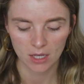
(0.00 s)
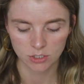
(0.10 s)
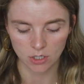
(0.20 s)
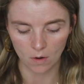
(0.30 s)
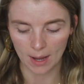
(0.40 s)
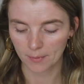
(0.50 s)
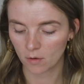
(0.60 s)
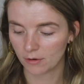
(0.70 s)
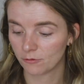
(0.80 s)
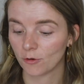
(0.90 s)
So I'm
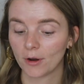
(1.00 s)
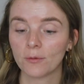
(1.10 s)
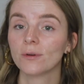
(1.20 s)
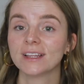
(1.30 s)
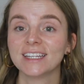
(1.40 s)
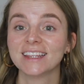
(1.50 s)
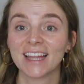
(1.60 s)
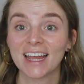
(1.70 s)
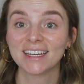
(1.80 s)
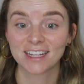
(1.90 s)
going for a really
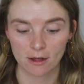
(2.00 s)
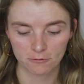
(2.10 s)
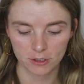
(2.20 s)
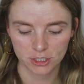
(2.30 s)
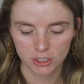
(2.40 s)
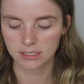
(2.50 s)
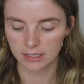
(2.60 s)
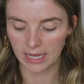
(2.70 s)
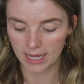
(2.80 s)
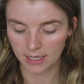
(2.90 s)
light coverage.
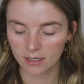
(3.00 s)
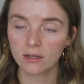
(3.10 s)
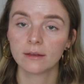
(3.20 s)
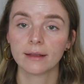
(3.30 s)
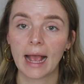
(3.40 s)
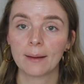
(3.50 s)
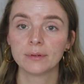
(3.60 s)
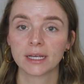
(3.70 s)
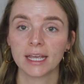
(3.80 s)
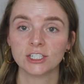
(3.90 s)
Then
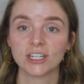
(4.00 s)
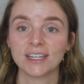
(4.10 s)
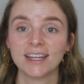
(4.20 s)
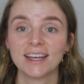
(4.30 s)
application.